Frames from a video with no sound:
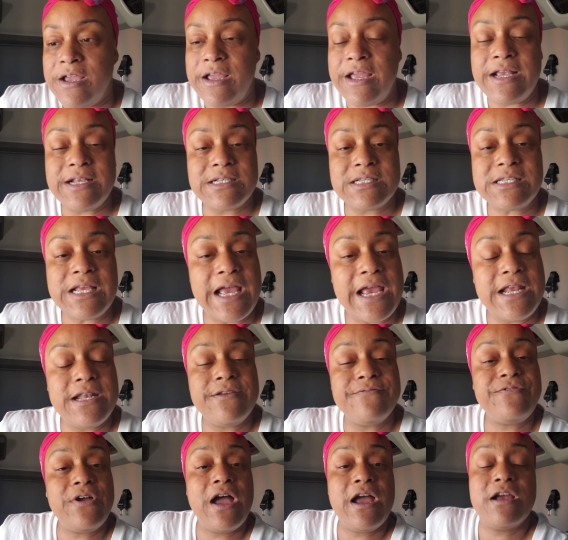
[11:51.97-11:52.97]
insane
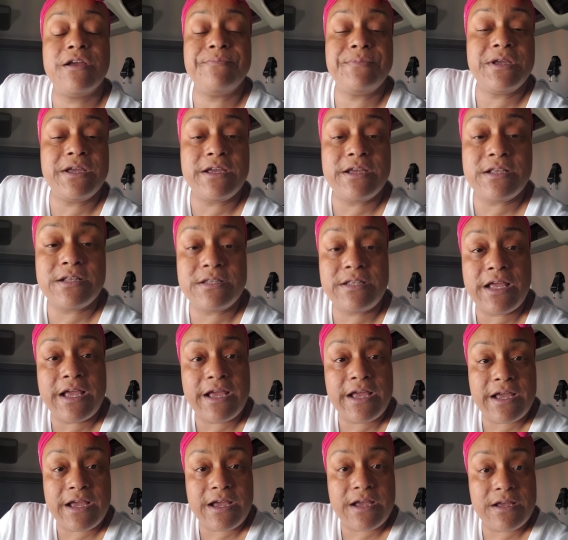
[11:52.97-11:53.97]
environment
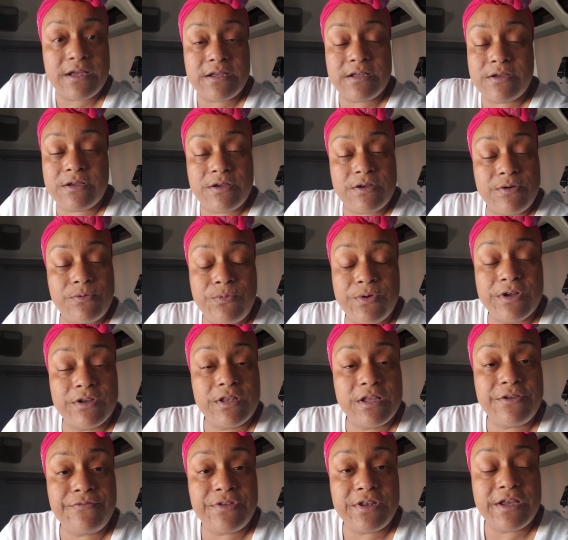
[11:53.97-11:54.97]
that we're
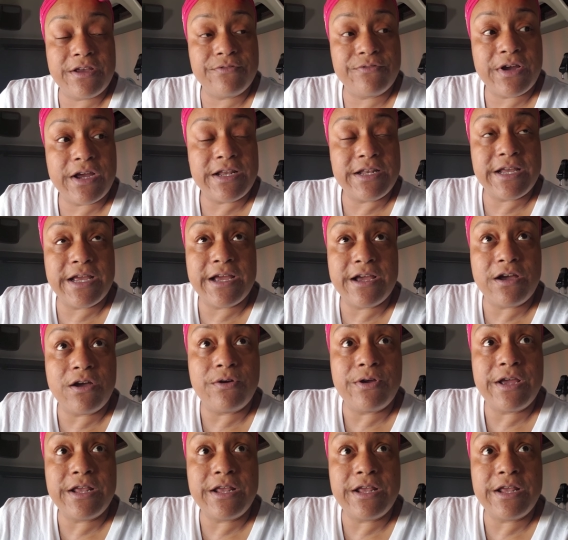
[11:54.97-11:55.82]
living in right now.